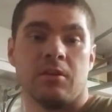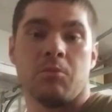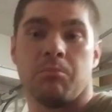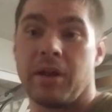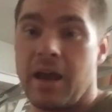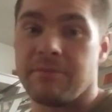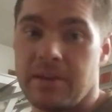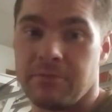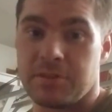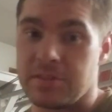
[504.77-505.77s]
But I've
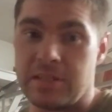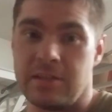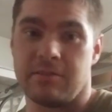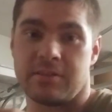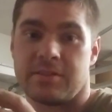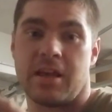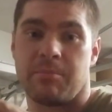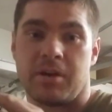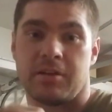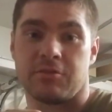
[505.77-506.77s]
never seen a
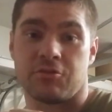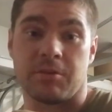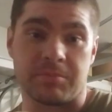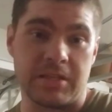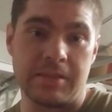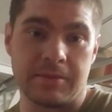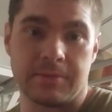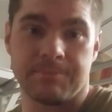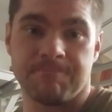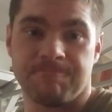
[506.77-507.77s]
Snap-on strip teeth.
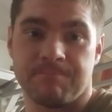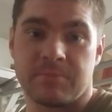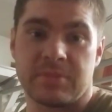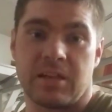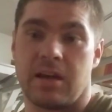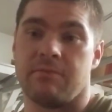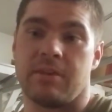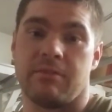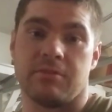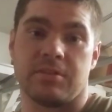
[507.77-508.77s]
I've
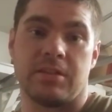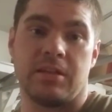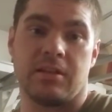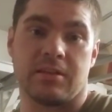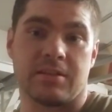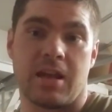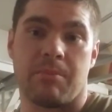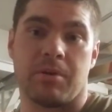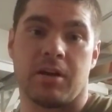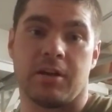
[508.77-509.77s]
never seen a
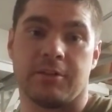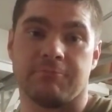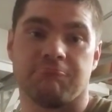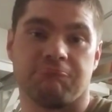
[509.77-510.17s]
Snap-on